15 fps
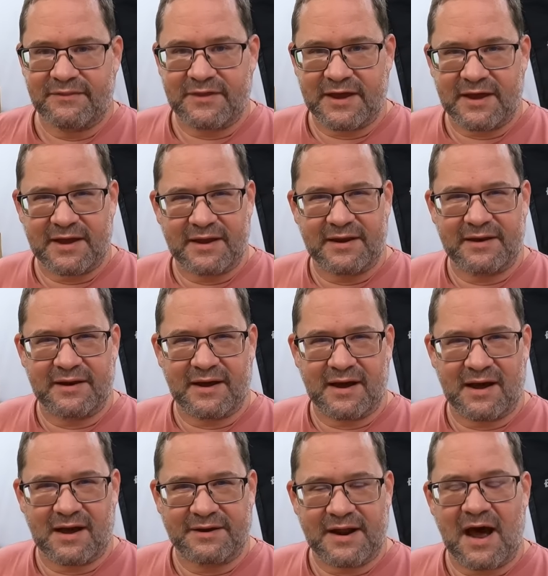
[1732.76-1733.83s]
then
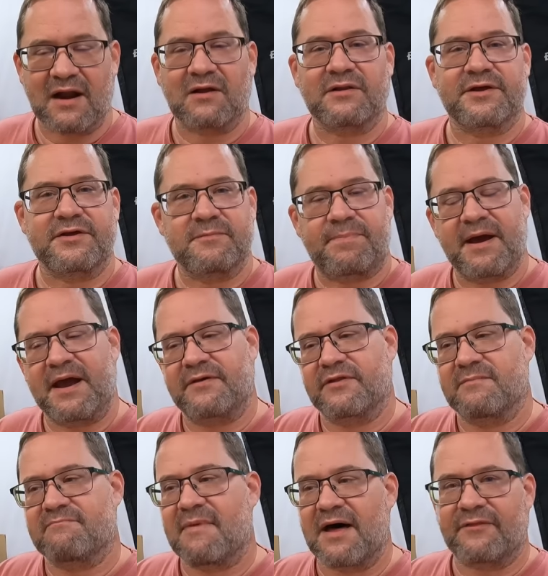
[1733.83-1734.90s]
uh, not only you pay in
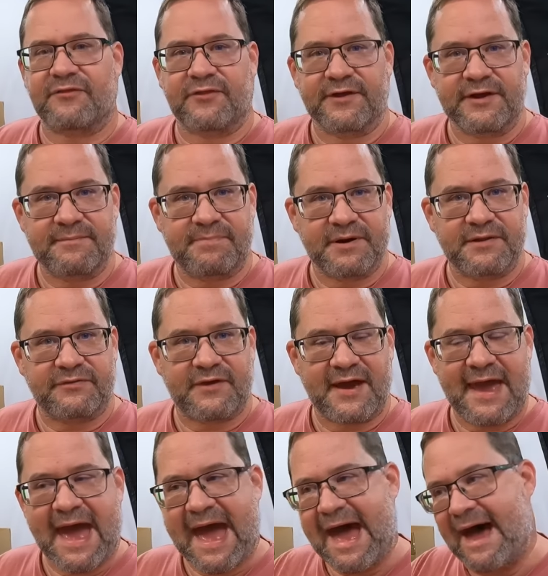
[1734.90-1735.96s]
the monthly but
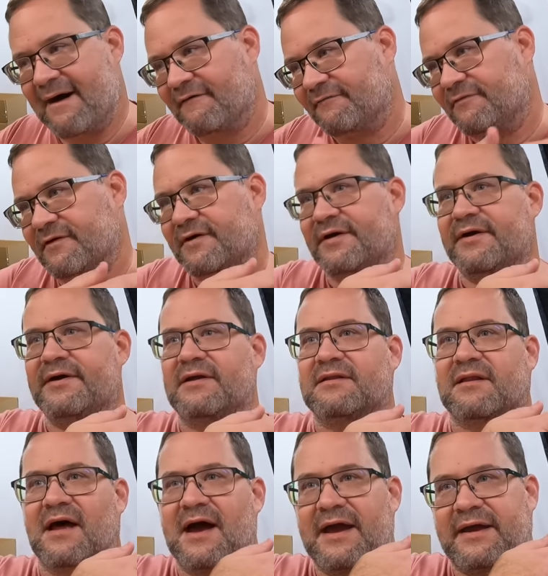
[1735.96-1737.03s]
they have
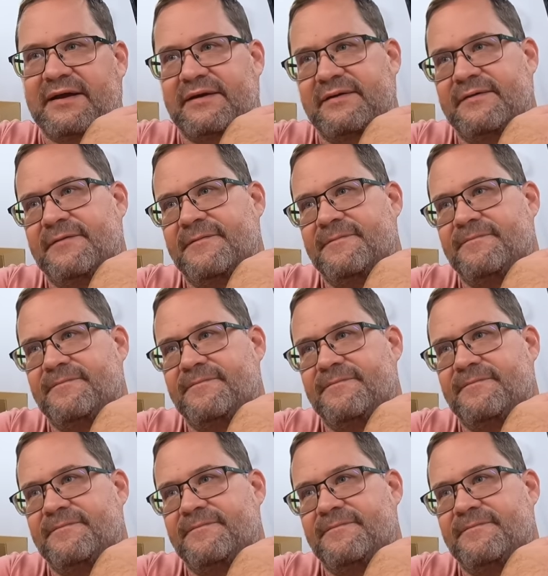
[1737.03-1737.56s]
like